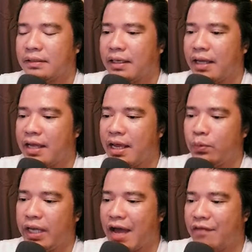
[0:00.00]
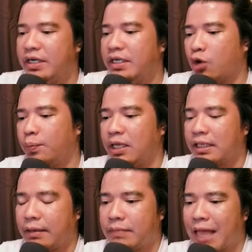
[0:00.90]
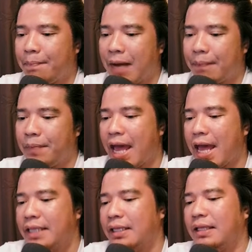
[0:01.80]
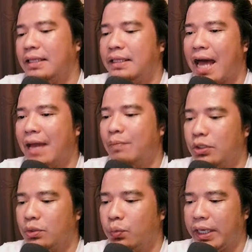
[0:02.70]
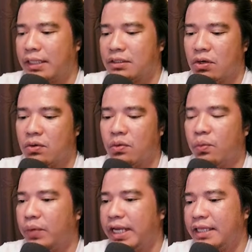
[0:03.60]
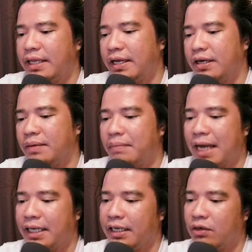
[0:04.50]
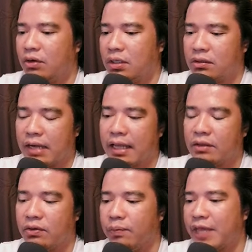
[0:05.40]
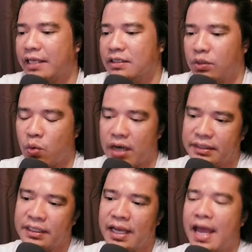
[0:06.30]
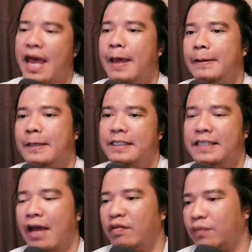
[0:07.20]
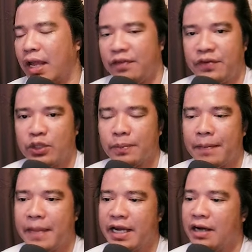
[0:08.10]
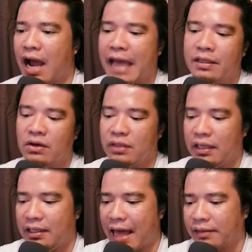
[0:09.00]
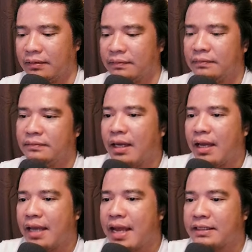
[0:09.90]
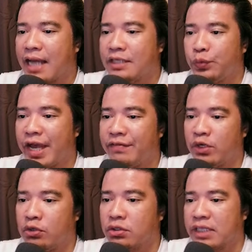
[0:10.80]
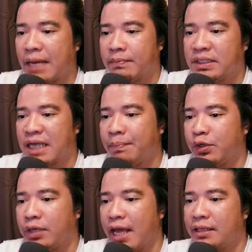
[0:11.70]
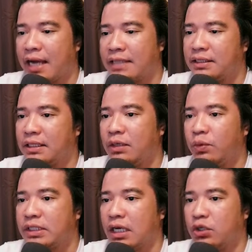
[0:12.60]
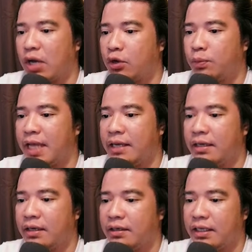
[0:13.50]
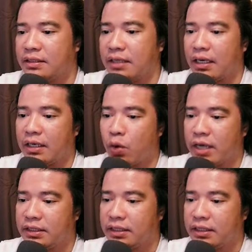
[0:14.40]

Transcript: And then we have here the cumulative top up and diamond week. So we need here money in order to get to obtain these rewards. And since I'm a free-to-play player, I don't need that. And next guys, we have here also some champion entrance in which uh, you can obtain here these uh, rewards